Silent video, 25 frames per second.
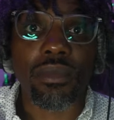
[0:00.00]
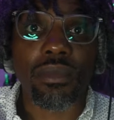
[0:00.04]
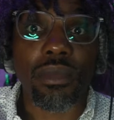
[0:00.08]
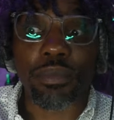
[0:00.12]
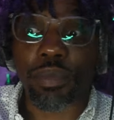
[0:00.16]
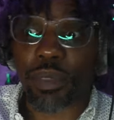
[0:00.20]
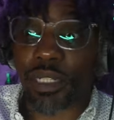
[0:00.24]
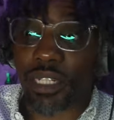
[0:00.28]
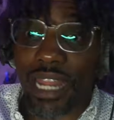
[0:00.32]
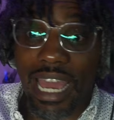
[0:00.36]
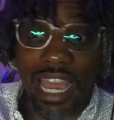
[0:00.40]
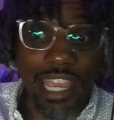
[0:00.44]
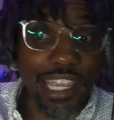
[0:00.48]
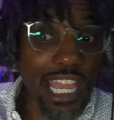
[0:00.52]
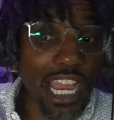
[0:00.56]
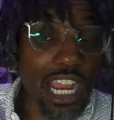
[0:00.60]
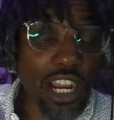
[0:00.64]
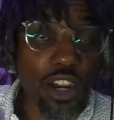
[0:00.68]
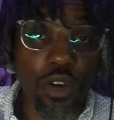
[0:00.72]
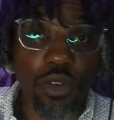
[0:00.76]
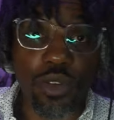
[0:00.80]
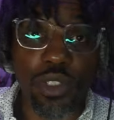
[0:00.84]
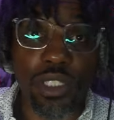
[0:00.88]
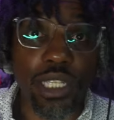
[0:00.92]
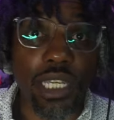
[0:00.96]
But now y'all
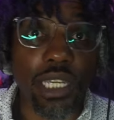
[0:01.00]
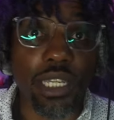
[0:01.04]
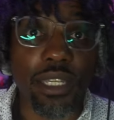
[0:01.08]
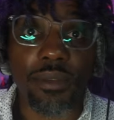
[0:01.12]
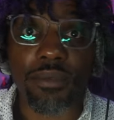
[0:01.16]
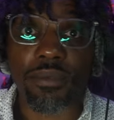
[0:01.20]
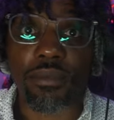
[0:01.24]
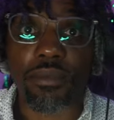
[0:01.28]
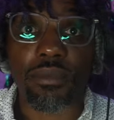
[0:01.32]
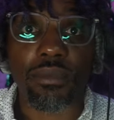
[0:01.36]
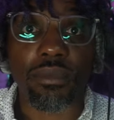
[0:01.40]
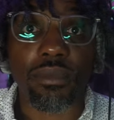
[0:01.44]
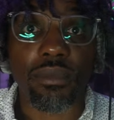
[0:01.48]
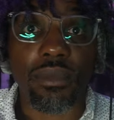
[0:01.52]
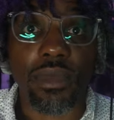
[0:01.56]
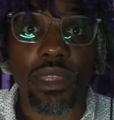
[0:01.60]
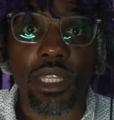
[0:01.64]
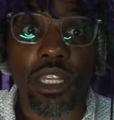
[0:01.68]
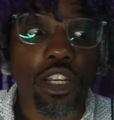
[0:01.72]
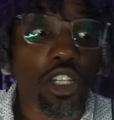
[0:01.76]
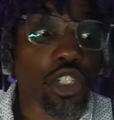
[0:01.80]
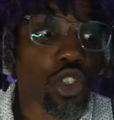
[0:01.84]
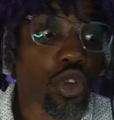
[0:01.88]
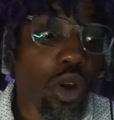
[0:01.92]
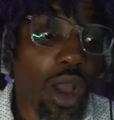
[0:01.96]
gonna see.
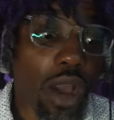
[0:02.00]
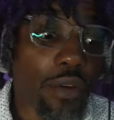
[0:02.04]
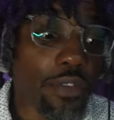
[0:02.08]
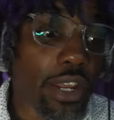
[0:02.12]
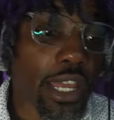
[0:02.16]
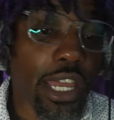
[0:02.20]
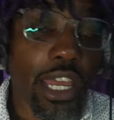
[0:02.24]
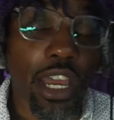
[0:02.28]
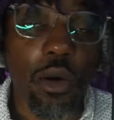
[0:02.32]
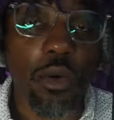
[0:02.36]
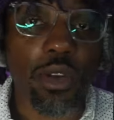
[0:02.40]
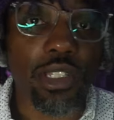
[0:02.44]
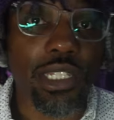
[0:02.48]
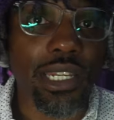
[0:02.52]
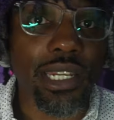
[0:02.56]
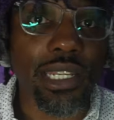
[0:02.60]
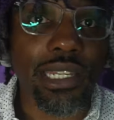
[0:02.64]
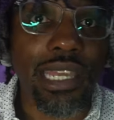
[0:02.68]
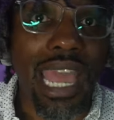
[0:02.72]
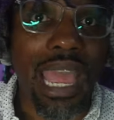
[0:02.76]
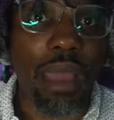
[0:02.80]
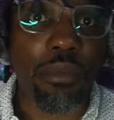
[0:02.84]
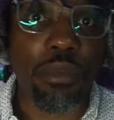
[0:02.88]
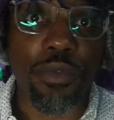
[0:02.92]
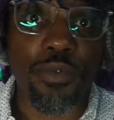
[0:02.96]
Because whoever the hell was in the
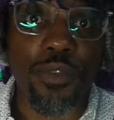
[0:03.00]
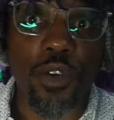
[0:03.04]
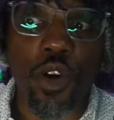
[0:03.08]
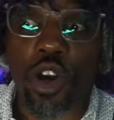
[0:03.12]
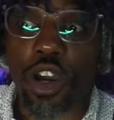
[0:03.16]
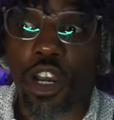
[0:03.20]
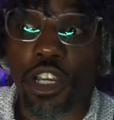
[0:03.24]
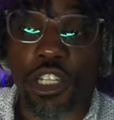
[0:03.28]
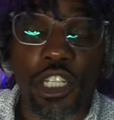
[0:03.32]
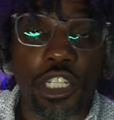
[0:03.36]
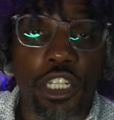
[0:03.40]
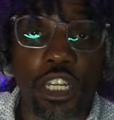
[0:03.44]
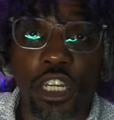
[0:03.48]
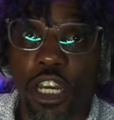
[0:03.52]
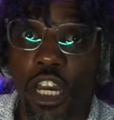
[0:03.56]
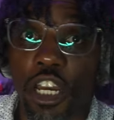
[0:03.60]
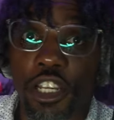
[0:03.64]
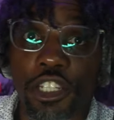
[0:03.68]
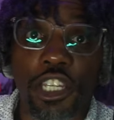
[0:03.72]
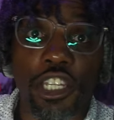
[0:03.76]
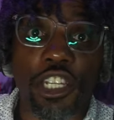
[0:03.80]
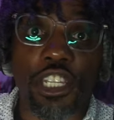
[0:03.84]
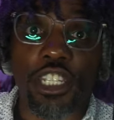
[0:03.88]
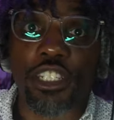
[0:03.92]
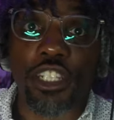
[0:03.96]
game before her, her
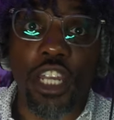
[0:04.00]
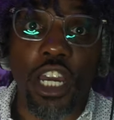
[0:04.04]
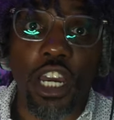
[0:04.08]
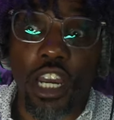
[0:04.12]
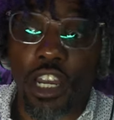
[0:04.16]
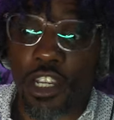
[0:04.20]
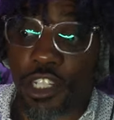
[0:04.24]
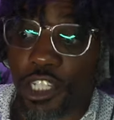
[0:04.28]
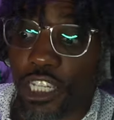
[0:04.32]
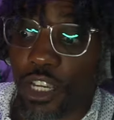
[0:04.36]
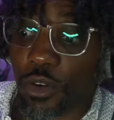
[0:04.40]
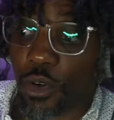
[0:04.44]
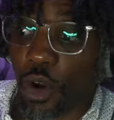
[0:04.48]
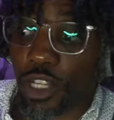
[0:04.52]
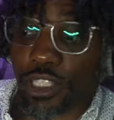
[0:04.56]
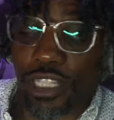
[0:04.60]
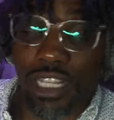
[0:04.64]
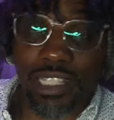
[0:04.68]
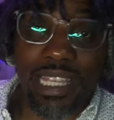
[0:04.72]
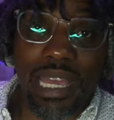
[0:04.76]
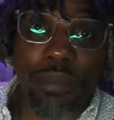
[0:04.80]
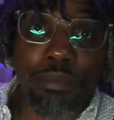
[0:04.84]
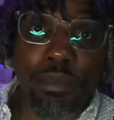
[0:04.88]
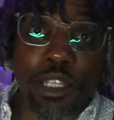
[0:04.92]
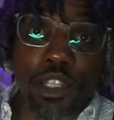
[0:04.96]
shit is done. She walked
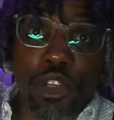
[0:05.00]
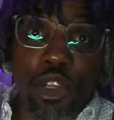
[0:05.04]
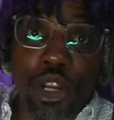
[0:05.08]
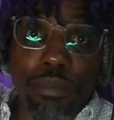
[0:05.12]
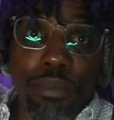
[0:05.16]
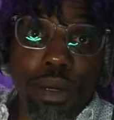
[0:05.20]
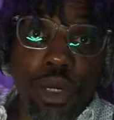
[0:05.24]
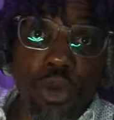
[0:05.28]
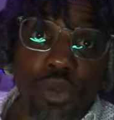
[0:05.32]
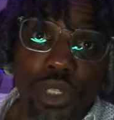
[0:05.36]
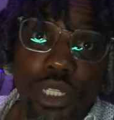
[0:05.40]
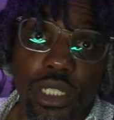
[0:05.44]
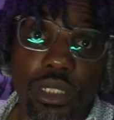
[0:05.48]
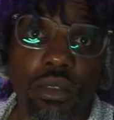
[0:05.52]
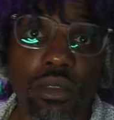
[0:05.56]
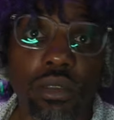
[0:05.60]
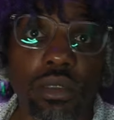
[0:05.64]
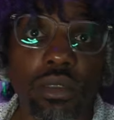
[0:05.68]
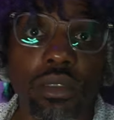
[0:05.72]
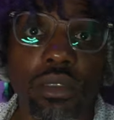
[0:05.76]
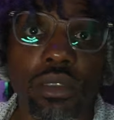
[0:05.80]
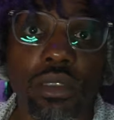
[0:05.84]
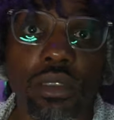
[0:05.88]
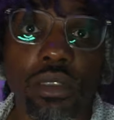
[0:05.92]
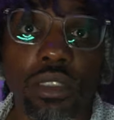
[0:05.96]
out that bitch on a boot.
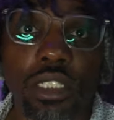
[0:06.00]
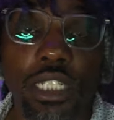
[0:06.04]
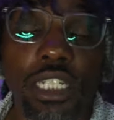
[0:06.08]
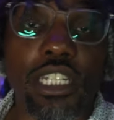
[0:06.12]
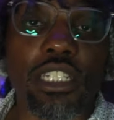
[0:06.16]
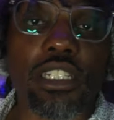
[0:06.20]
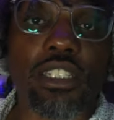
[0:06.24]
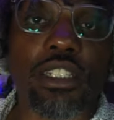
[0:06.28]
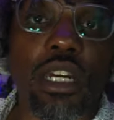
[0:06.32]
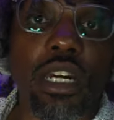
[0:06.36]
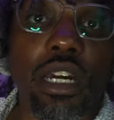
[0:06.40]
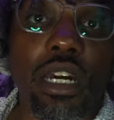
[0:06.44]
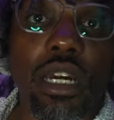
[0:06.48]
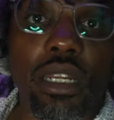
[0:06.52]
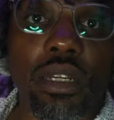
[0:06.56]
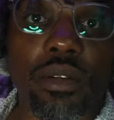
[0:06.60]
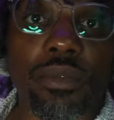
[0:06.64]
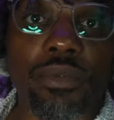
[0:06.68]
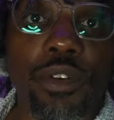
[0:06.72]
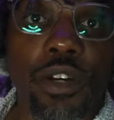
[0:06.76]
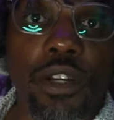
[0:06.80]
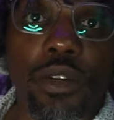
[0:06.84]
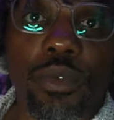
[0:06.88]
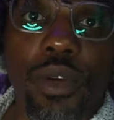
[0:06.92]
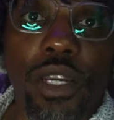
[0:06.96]
She is done
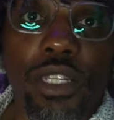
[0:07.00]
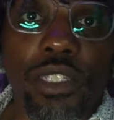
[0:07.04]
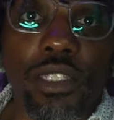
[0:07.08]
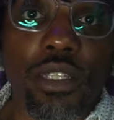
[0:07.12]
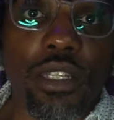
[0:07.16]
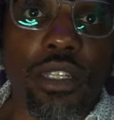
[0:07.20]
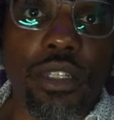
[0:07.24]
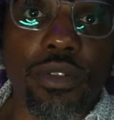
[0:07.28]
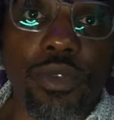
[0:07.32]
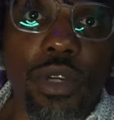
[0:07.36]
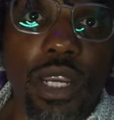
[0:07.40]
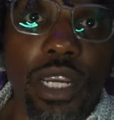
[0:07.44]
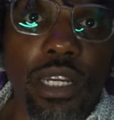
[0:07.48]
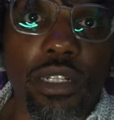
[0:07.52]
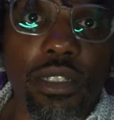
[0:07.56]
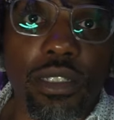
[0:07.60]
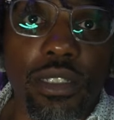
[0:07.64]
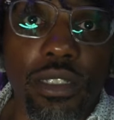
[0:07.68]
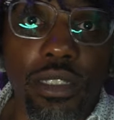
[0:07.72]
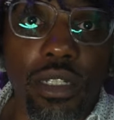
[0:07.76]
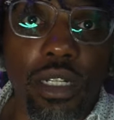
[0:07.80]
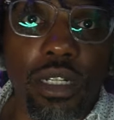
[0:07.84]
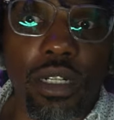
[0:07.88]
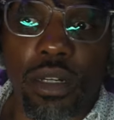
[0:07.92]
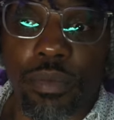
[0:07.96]
for the rest of this regular
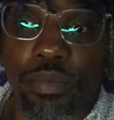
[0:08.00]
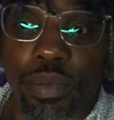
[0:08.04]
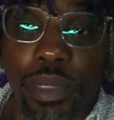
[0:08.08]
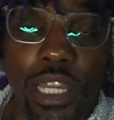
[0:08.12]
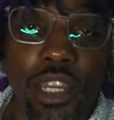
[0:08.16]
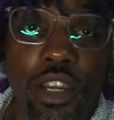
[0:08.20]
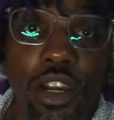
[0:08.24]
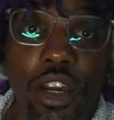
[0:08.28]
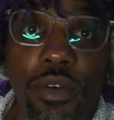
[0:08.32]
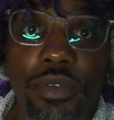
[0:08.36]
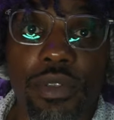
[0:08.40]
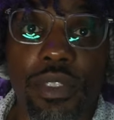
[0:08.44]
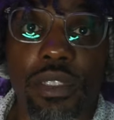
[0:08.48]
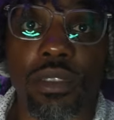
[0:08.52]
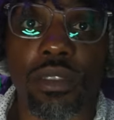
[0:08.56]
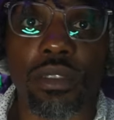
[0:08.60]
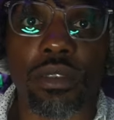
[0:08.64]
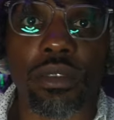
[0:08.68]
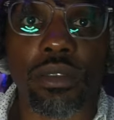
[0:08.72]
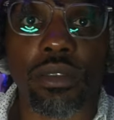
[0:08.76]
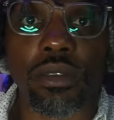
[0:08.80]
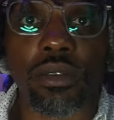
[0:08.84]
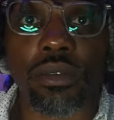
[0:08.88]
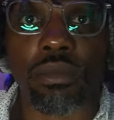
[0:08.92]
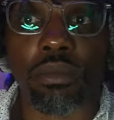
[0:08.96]
playoffs.
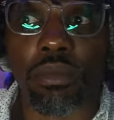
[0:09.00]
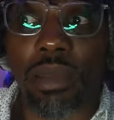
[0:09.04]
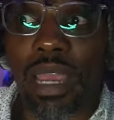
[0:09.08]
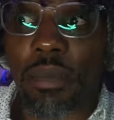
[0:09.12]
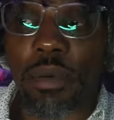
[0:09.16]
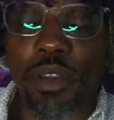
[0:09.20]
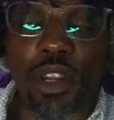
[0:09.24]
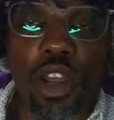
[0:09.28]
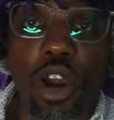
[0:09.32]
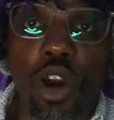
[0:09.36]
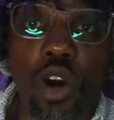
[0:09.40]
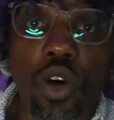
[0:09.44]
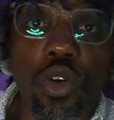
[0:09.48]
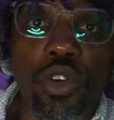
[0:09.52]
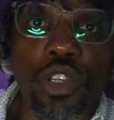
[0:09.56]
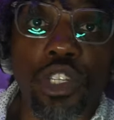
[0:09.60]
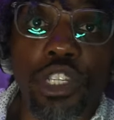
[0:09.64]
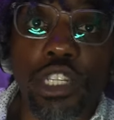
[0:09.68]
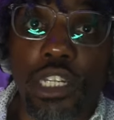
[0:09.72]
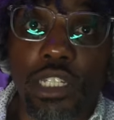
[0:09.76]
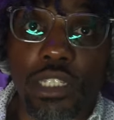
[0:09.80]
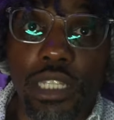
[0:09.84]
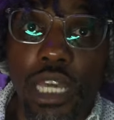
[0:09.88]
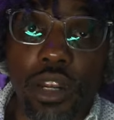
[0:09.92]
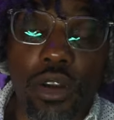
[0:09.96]
Maybe the whole
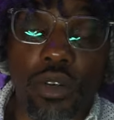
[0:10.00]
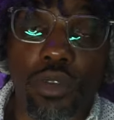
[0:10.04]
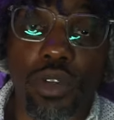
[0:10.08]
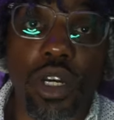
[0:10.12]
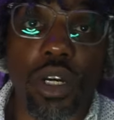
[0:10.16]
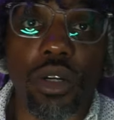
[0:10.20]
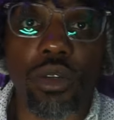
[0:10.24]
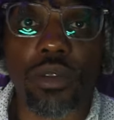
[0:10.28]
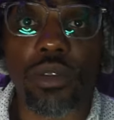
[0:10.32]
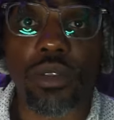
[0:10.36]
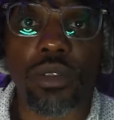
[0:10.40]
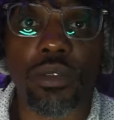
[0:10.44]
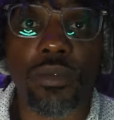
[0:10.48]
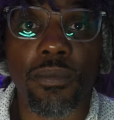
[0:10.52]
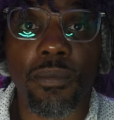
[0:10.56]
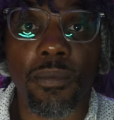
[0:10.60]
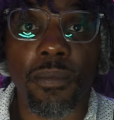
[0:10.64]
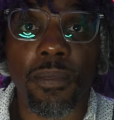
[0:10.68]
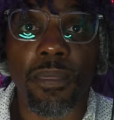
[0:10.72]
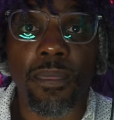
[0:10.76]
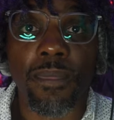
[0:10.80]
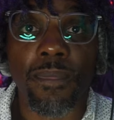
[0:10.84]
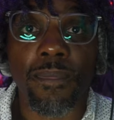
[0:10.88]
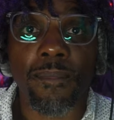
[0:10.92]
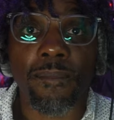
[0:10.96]
shits. I don't know.
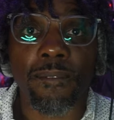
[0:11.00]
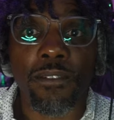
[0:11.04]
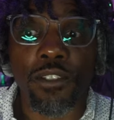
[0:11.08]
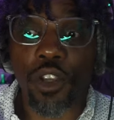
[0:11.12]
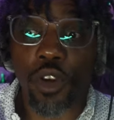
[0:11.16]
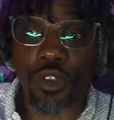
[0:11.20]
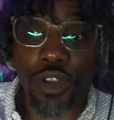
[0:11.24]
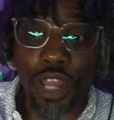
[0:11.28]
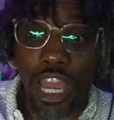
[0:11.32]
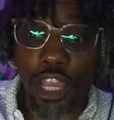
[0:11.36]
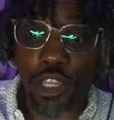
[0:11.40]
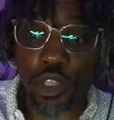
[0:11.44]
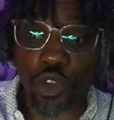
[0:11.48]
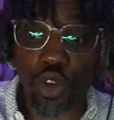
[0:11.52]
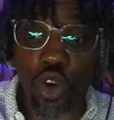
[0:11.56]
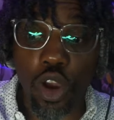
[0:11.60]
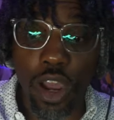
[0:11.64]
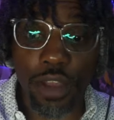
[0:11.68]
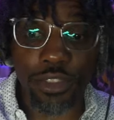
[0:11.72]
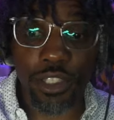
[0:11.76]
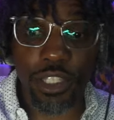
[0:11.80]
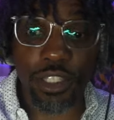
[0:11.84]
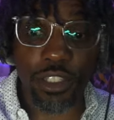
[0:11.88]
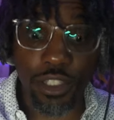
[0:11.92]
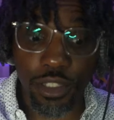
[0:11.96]
So now you're
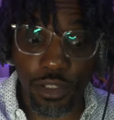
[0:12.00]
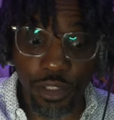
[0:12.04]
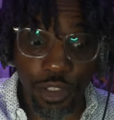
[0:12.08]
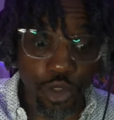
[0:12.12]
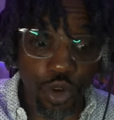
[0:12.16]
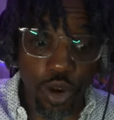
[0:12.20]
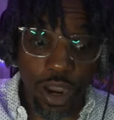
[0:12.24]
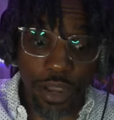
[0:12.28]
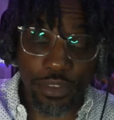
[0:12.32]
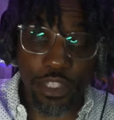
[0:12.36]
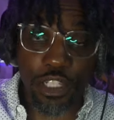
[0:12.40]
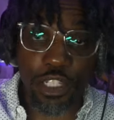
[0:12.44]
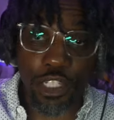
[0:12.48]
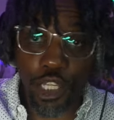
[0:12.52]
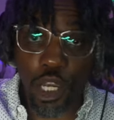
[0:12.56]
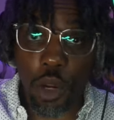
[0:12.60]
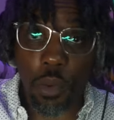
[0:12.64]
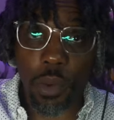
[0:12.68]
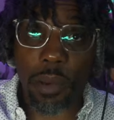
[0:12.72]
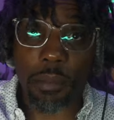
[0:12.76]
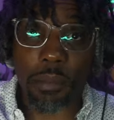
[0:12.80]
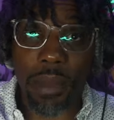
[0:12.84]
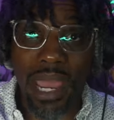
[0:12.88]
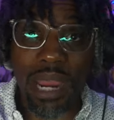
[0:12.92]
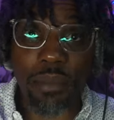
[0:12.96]
gonna have to deal
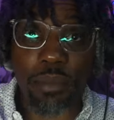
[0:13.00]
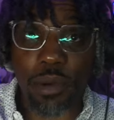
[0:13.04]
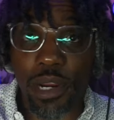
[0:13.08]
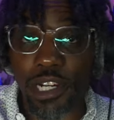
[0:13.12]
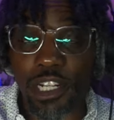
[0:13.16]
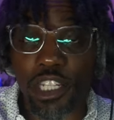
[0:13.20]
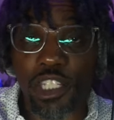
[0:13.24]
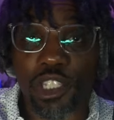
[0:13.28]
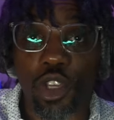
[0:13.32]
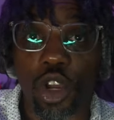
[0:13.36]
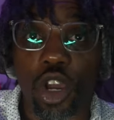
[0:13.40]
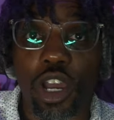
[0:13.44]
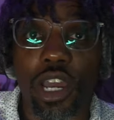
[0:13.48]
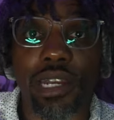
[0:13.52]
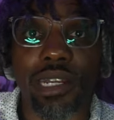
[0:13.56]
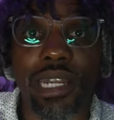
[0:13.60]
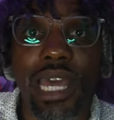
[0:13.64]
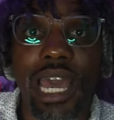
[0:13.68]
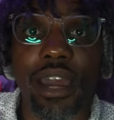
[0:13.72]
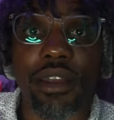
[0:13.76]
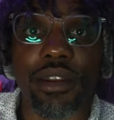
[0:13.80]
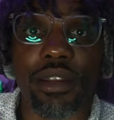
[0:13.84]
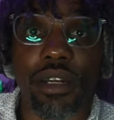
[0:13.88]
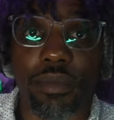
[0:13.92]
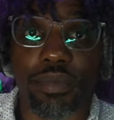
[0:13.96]
with Mabry in the starting
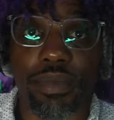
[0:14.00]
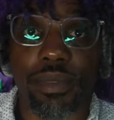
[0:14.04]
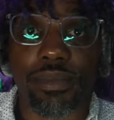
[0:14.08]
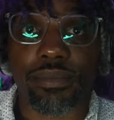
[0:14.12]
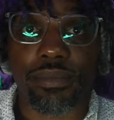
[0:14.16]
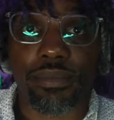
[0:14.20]
lineup.